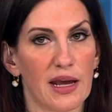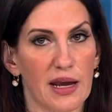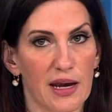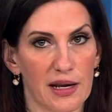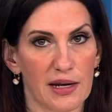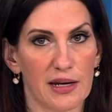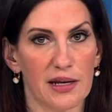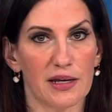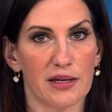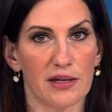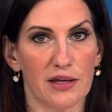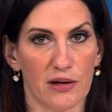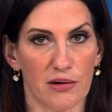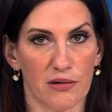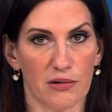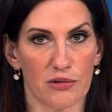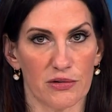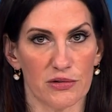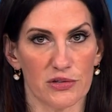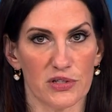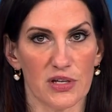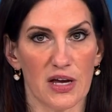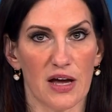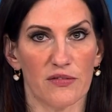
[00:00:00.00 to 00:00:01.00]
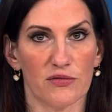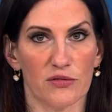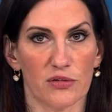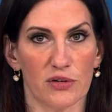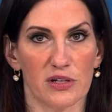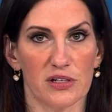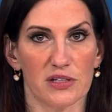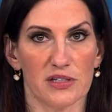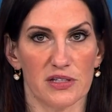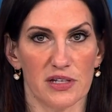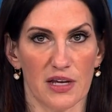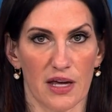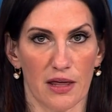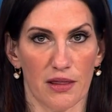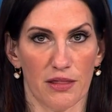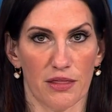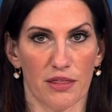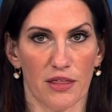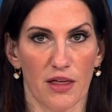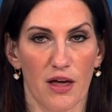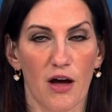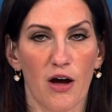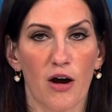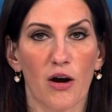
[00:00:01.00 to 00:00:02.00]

80 years after his death.